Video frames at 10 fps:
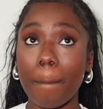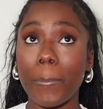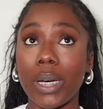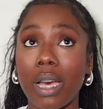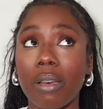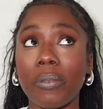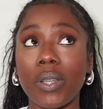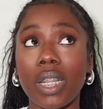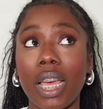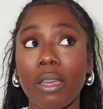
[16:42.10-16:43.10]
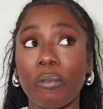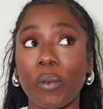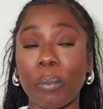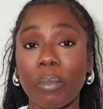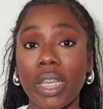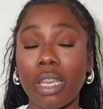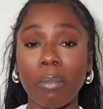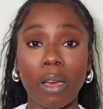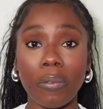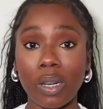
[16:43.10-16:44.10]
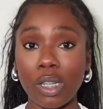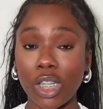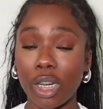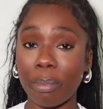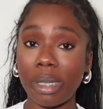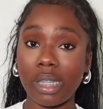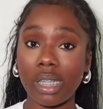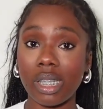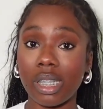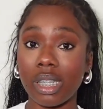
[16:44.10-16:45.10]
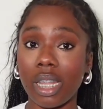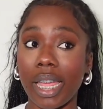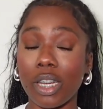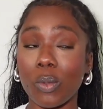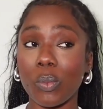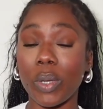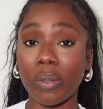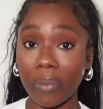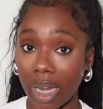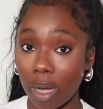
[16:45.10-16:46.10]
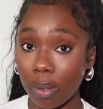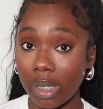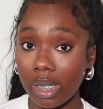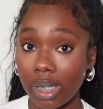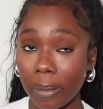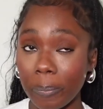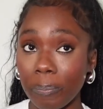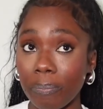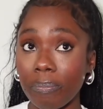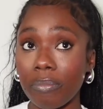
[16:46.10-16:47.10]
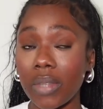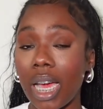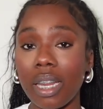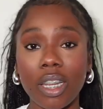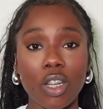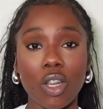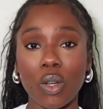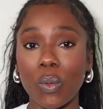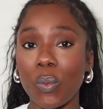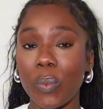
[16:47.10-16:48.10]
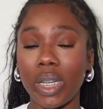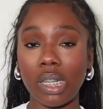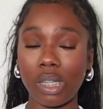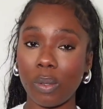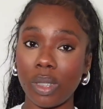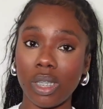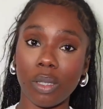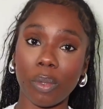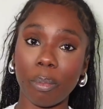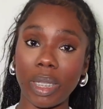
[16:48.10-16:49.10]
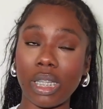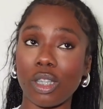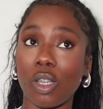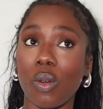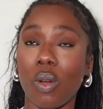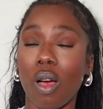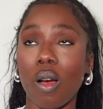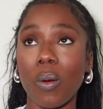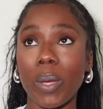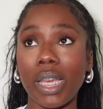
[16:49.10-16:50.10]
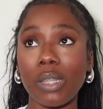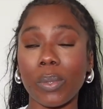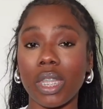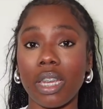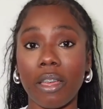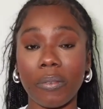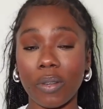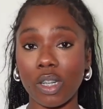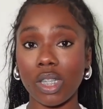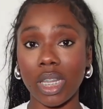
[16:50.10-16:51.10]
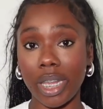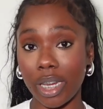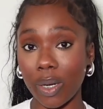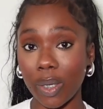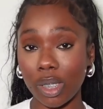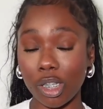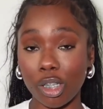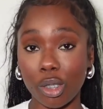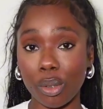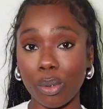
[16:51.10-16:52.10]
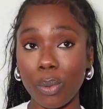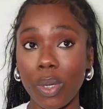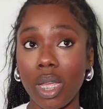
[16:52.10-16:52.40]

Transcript: But I feel like for me in my first year of business, like with flowers, I didn't know when the slow season would be. So always within that first year to two,